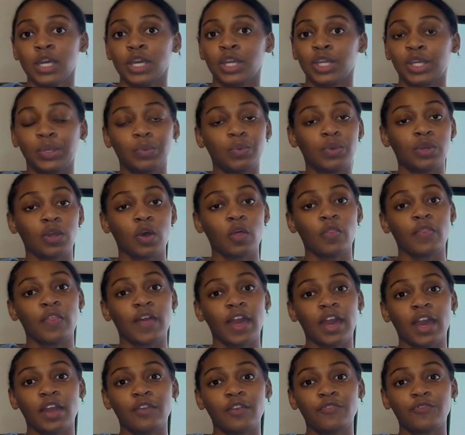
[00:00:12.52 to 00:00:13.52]
you will know
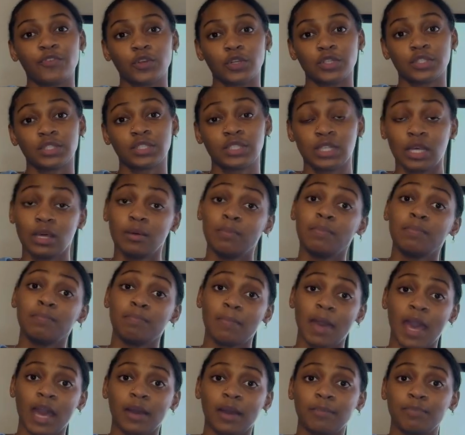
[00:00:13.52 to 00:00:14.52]
that for
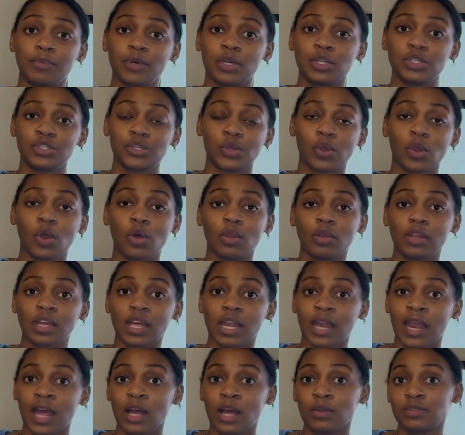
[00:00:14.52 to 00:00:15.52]
some MacBooks you're only
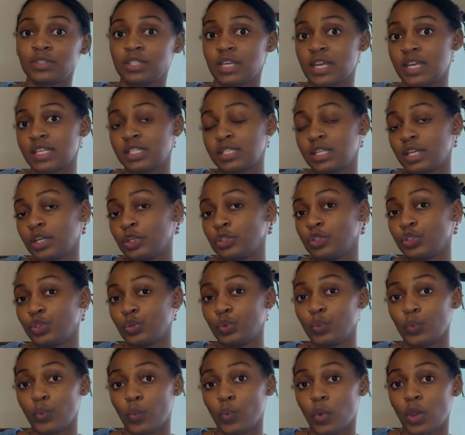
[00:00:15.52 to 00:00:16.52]
allowed to extend to
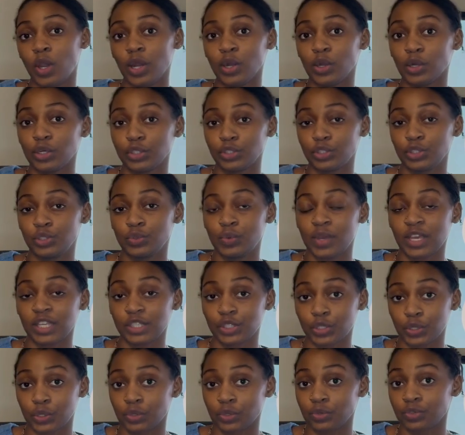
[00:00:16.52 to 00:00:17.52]
one or two
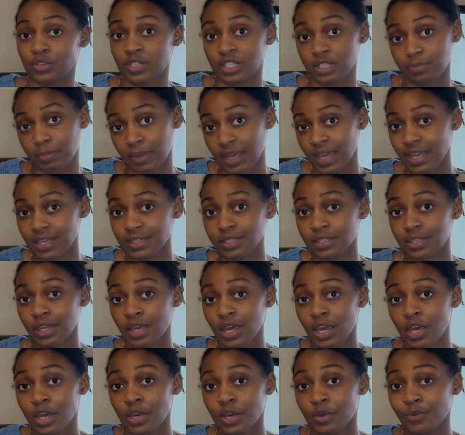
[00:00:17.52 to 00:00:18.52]
external displays.
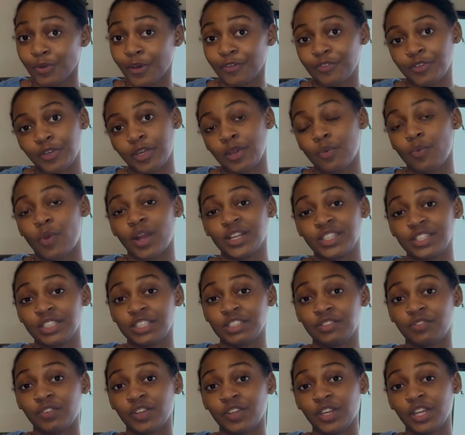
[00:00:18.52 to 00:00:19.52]
Well, if you keep watching
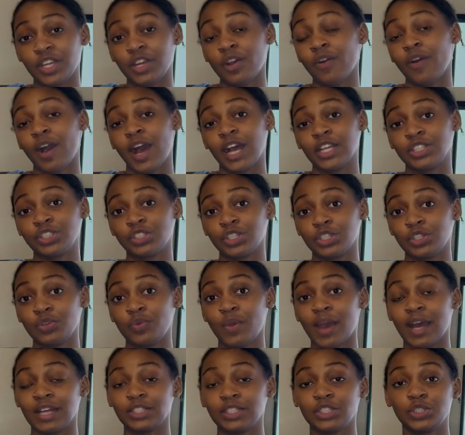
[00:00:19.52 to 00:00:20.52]
this video, I'll show you
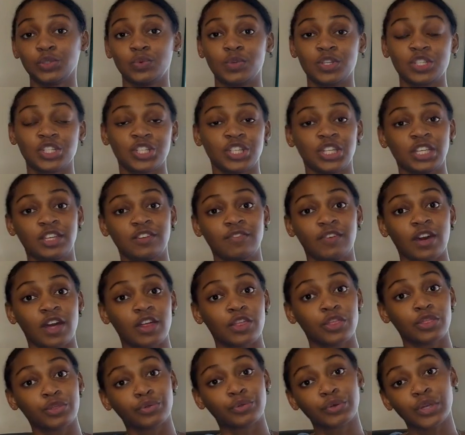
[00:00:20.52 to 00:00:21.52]
how to achieve
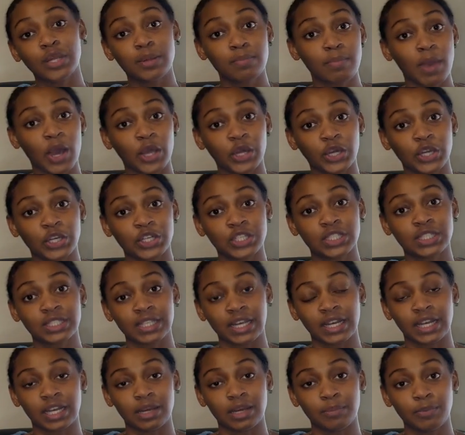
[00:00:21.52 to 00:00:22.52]
a 3-monitor
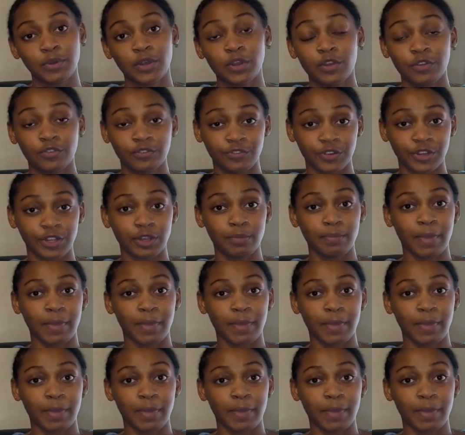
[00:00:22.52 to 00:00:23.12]
setup for your